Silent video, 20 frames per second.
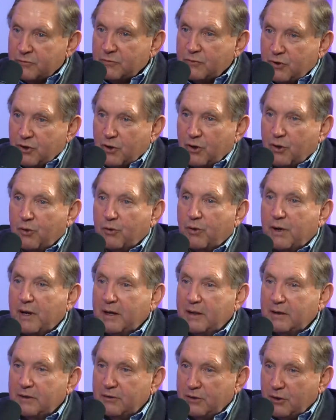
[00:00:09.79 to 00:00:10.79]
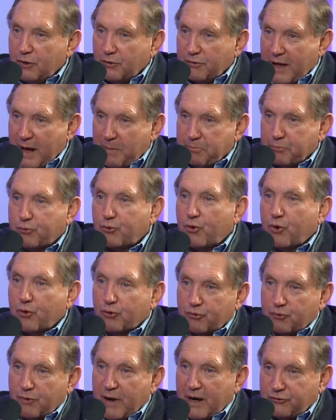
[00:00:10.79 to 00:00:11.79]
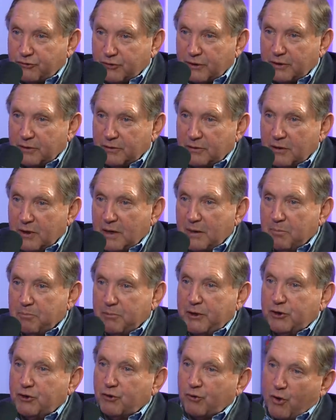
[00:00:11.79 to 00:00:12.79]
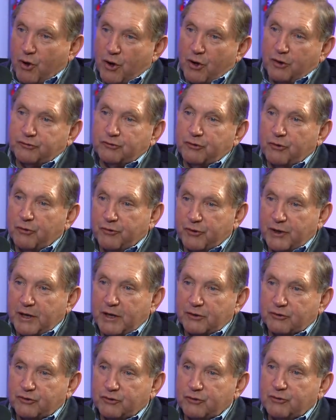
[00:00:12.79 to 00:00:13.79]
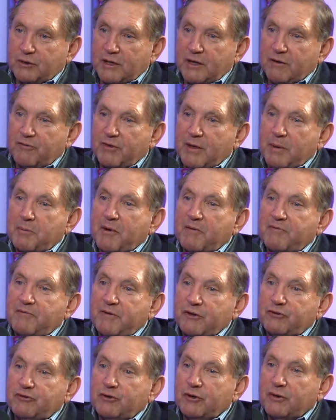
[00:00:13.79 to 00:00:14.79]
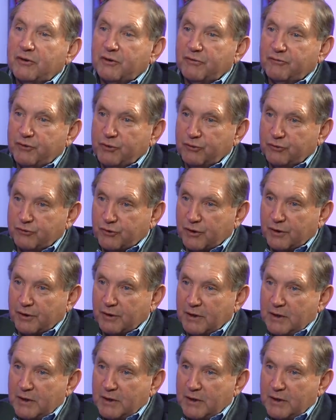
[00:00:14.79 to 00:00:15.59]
you know that progression, but you're also there to give them a vision of the future.